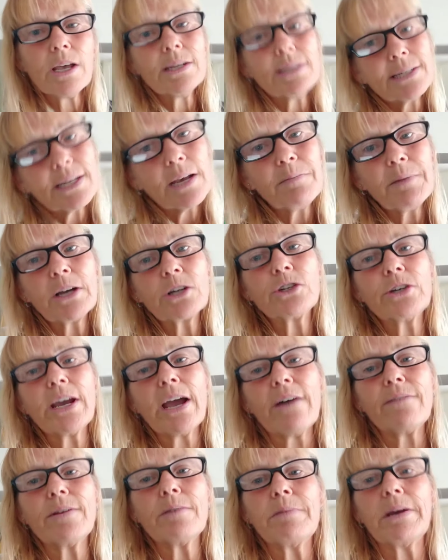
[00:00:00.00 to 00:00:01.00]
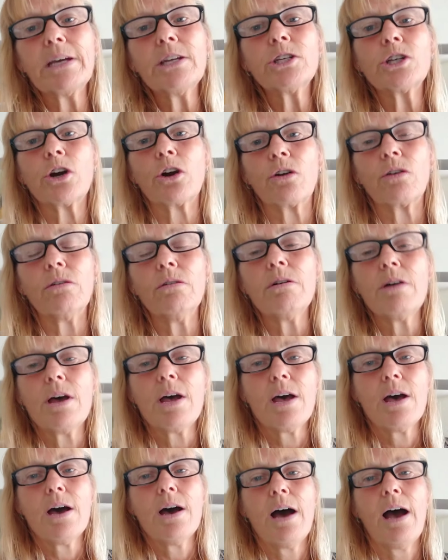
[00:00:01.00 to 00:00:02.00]
some actually have them internal,
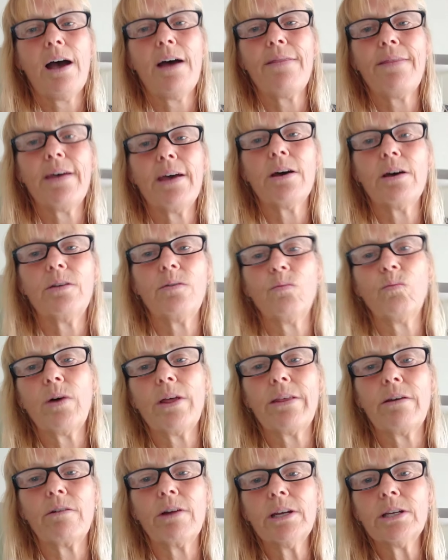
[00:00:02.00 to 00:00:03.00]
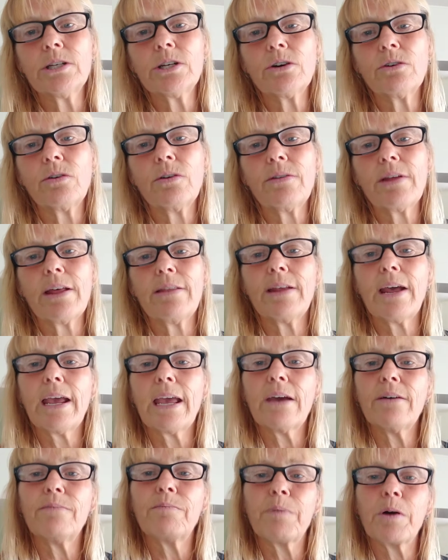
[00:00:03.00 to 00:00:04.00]
and then when they're internal, then they
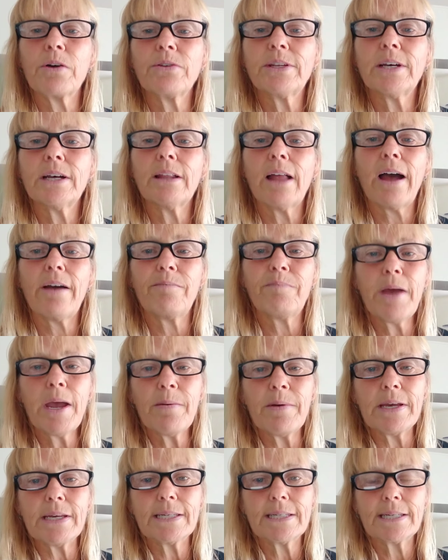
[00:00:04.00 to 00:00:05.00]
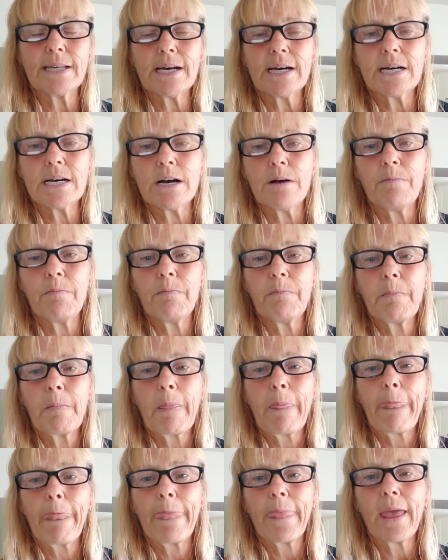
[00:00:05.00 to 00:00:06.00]
give birth to live babies. Um,
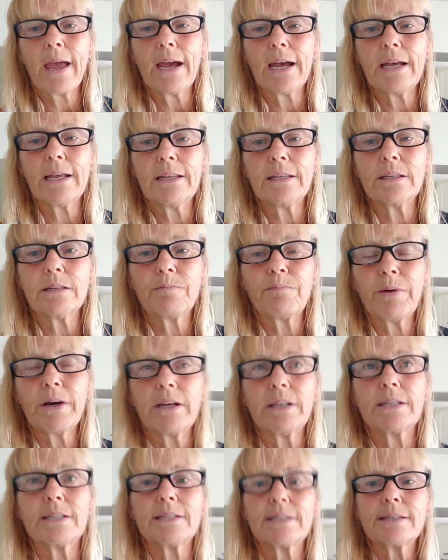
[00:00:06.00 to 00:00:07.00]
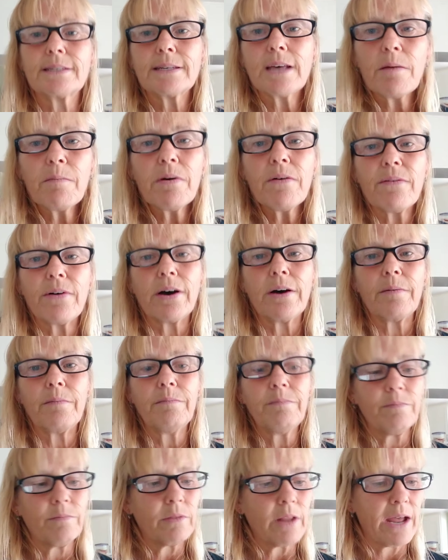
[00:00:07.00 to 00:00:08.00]
and but some of
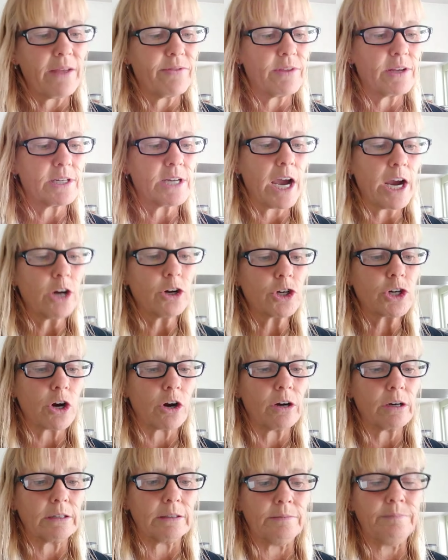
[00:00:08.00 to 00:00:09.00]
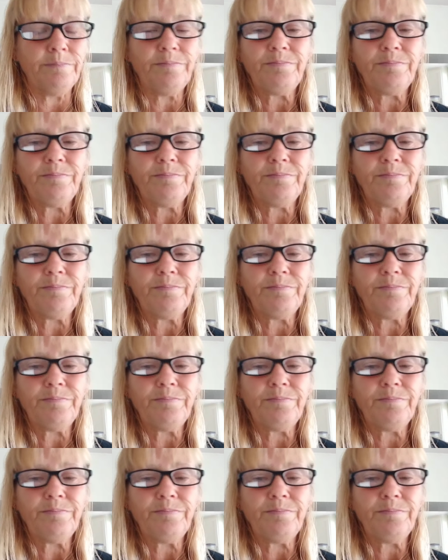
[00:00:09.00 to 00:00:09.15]
them like the tiger shark